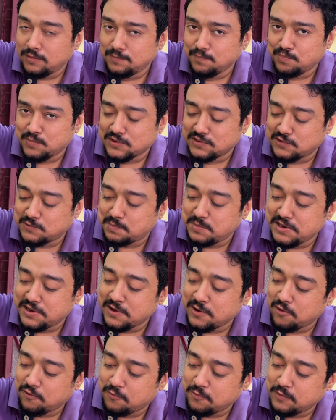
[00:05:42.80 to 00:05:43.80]
Speaking
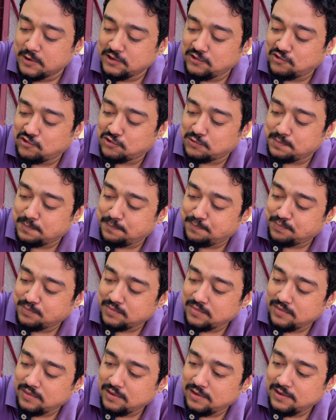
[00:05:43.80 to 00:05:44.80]
of which,
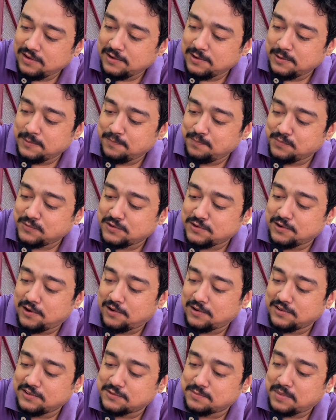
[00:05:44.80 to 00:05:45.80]
here
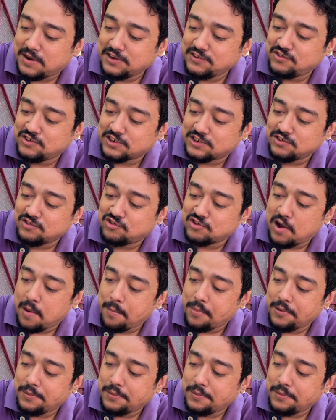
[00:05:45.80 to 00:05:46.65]
is my chicken chop.